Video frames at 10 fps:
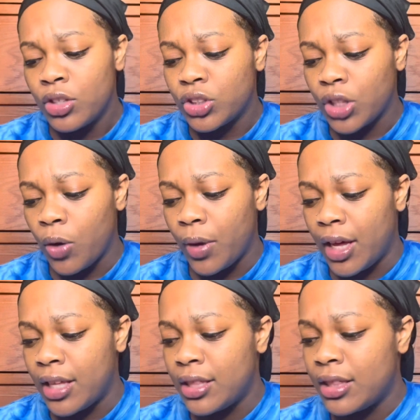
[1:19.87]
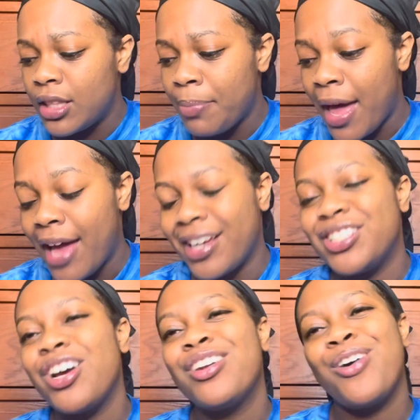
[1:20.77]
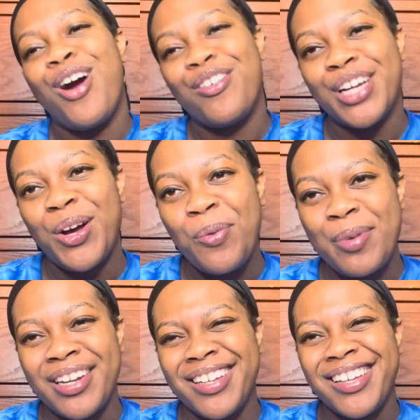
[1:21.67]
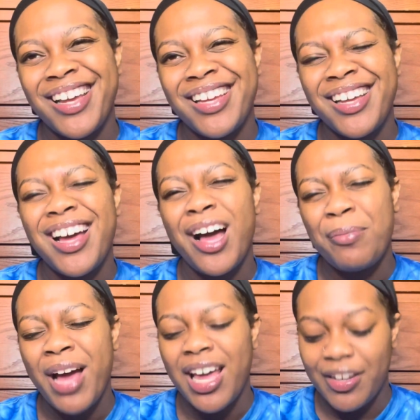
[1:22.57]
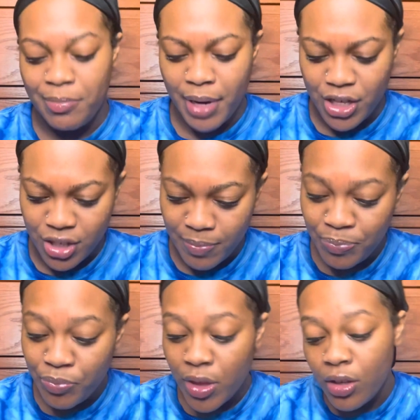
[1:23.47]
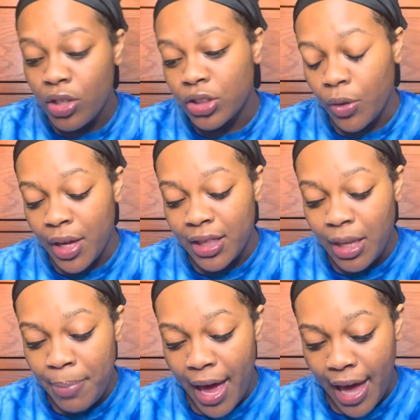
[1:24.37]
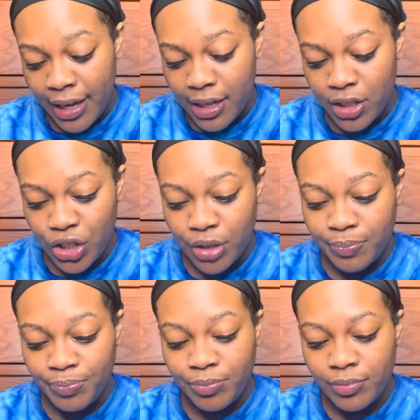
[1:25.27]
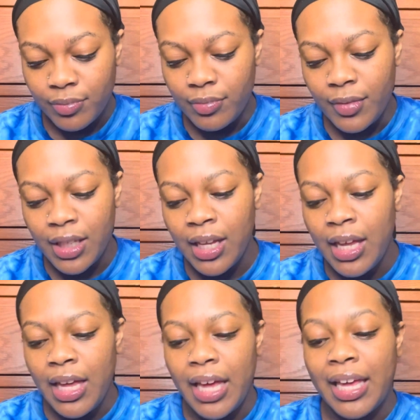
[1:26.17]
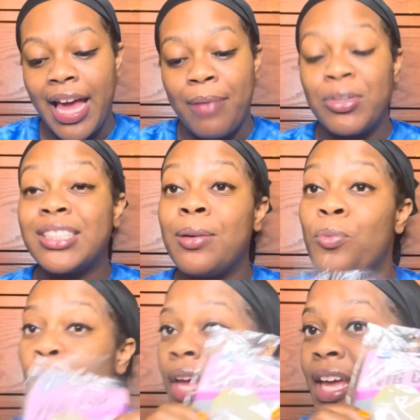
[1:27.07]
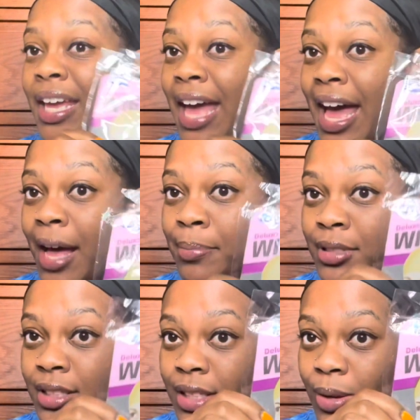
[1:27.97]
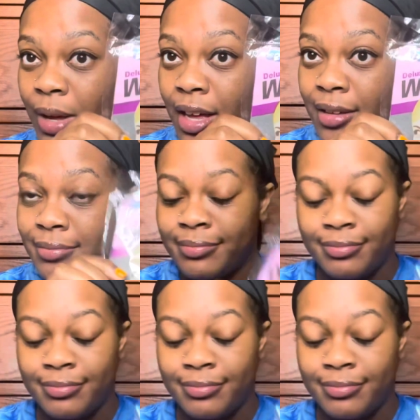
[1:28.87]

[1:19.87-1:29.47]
So in the package, y'all know I already opened it. I'm kind of impatient. So in the package, it came with some wig caps, okay?